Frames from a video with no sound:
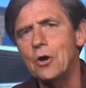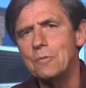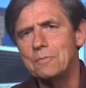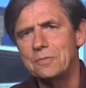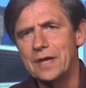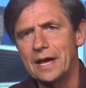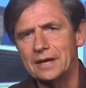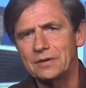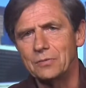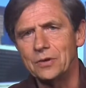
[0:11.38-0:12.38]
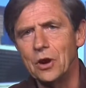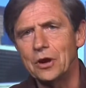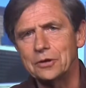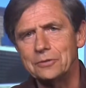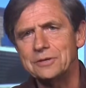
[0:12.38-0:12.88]
hope that we are
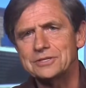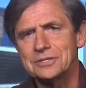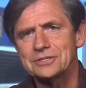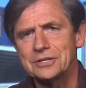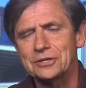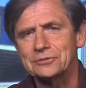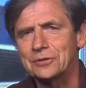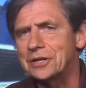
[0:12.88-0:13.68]
going to be successful.